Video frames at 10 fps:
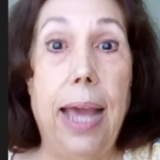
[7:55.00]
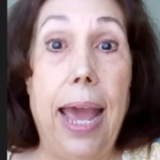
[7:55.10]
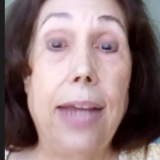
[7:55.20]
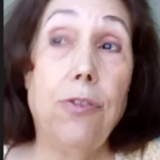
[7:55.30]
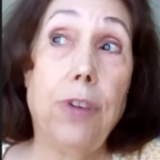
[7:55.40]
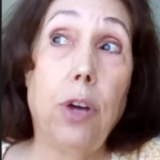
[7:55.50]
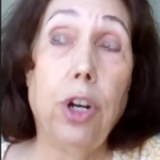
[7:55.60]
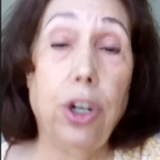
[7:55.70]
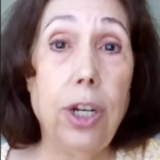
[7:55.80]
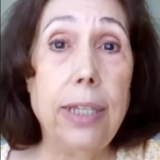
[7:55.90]
And vote
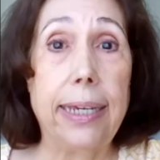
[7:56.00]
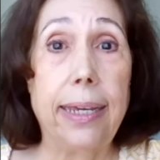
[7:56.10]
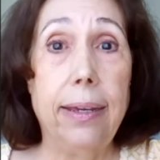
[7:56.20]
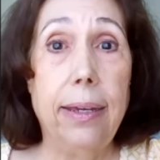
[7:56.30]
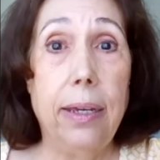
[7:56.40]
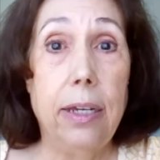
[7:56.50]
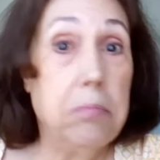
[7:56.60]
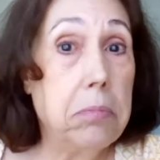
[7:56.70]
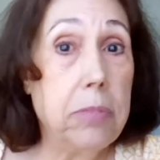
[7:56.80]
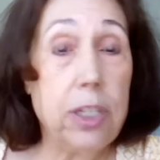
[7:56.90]
early.
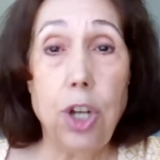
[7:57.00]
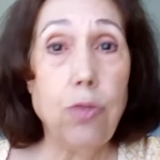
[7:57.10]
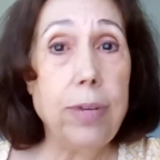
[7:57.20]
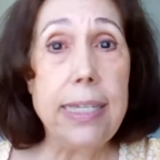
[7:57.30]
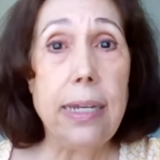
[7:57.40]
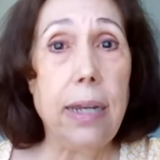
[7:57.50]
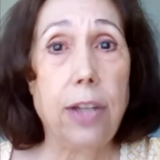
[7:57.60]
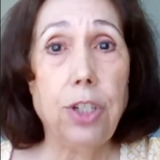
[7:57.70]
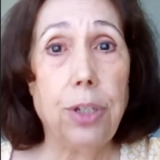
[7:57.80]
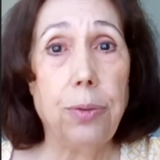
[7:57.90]
There's no reason
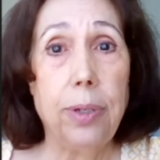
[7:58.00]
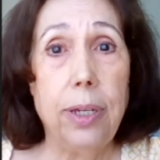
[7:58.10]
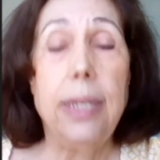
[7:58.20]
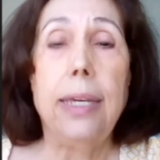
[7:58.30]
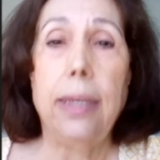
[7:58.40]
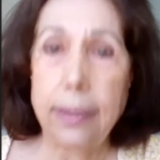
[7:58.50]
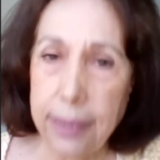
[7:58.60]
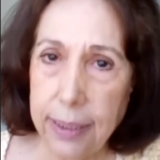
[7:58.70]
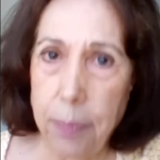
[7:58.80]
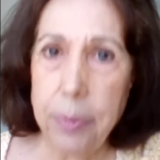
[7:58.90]
not to.
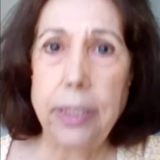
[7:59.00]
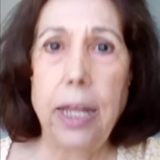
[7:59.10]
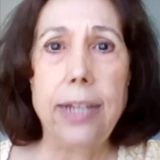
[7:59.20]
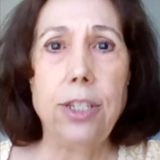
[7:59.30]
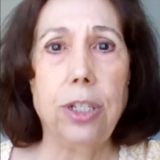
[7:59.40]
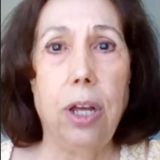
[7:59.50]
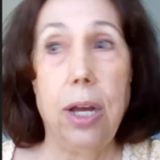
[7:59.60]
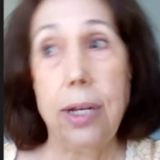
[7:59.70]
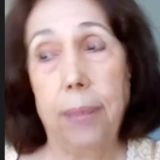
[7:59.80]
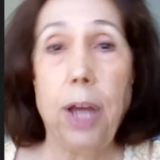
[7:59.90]
Yes, some of the lines are
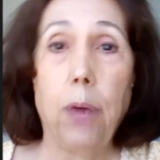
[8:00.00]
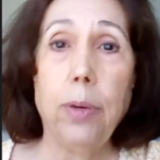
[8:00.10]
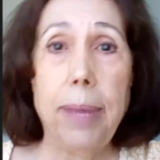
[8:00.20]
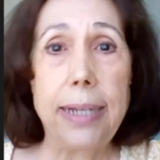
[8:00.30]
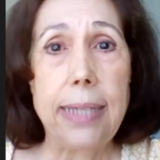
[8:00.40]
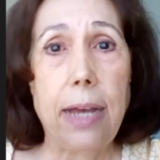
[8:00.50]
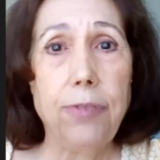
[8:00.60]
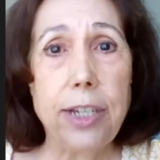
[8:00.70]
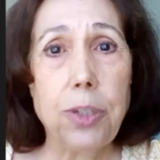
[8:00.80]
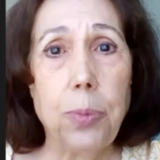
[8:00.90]
long. I'm going myself
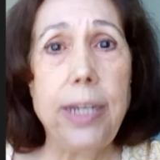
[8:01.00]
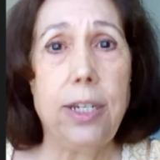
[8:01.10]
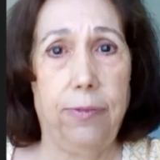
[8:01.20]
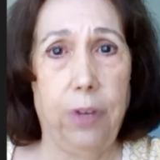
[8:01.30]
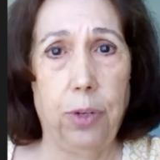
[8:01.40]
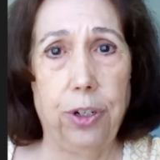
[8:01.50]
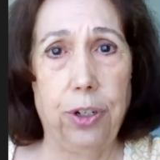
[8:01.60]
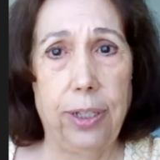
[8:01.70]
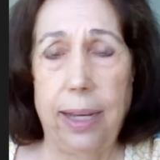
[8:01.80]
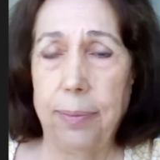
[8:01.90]
next week to vote
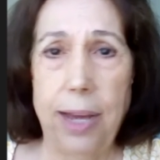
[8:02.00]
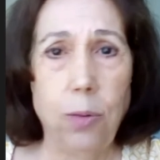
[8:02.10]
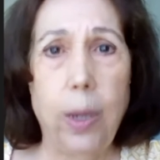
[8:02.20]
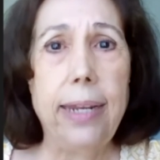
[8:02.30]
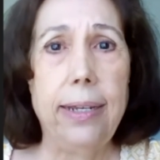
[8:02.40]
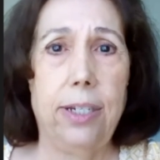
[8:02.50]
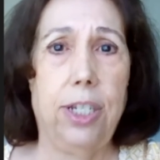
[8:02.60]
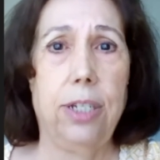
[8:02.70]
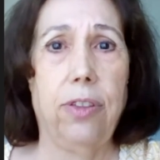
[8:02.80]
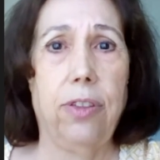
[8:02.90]
early. I'm not waiting
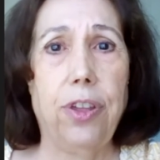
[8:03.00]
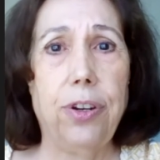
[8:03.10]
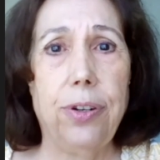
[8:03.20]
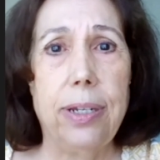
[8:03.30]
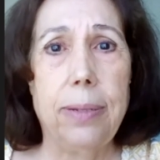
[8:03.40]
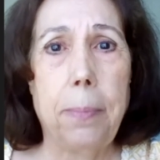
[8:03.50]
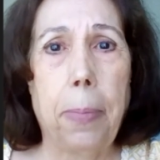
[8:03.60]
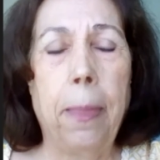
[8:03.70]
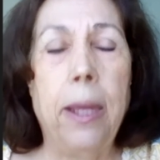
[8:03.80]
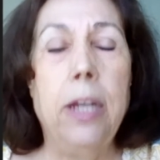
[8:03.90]
until the 3rd.
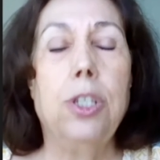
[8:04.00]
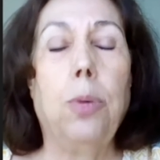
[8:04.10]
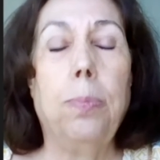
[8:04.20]
So